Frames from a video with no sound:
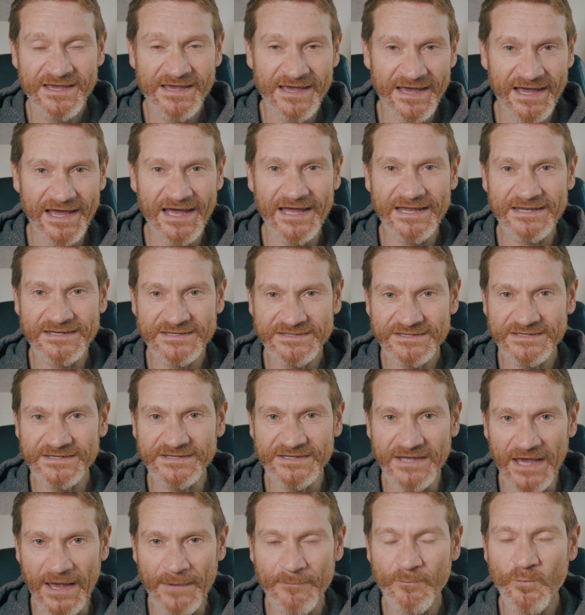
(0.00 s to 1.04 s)
And
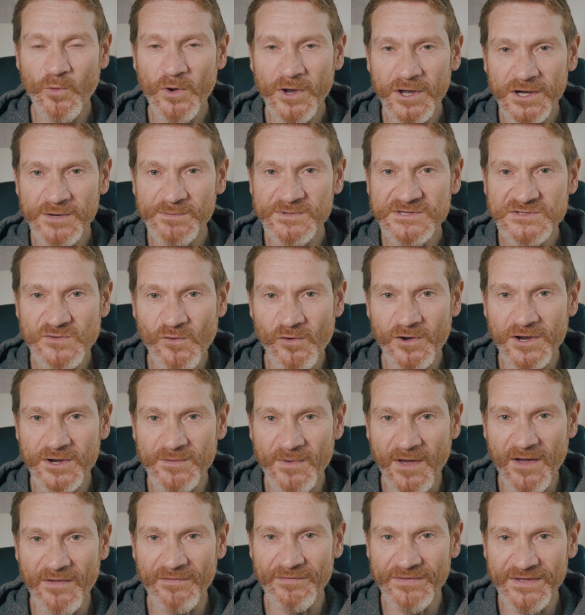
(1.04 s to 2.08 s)
yeah, we're going to be talking
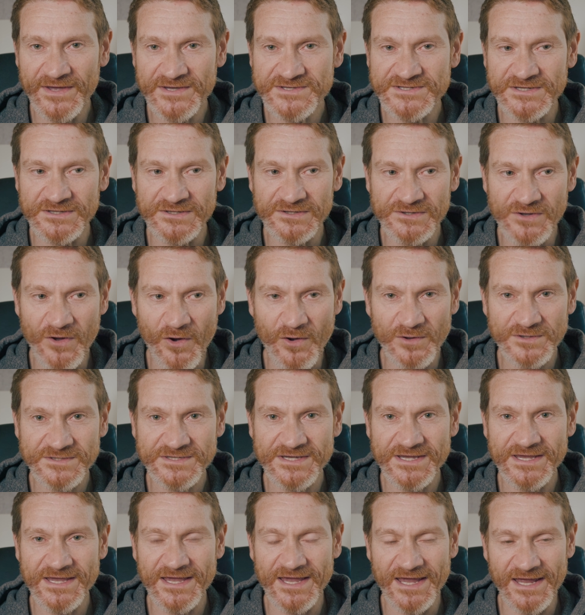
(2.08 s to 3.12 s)
about this a lot
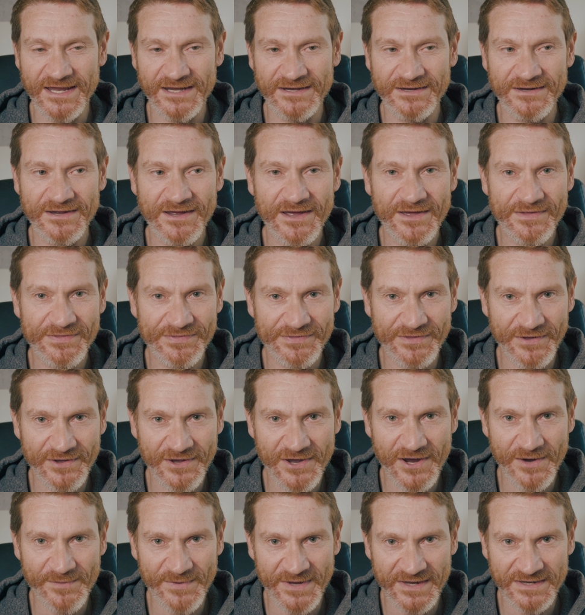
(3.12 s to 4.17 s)
in the
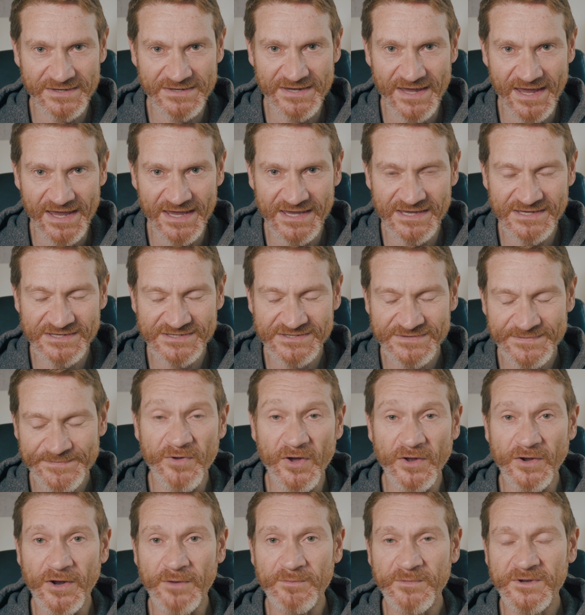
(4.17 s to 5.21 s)
coming days,
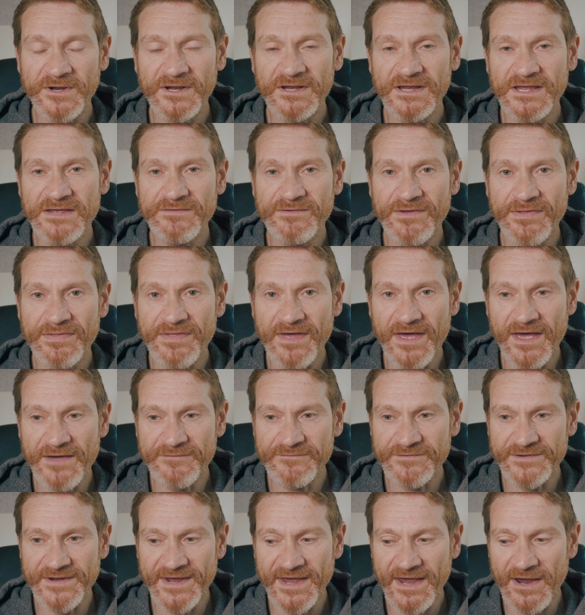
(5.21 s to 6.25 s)
but I'm going to leave it there
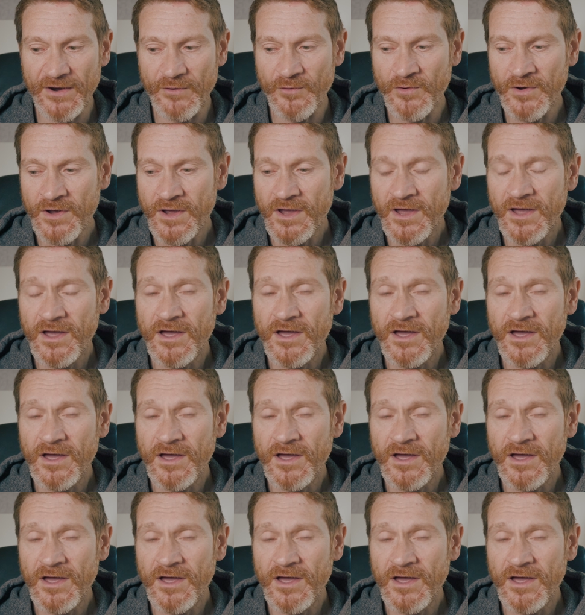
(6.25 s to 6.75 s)
for now.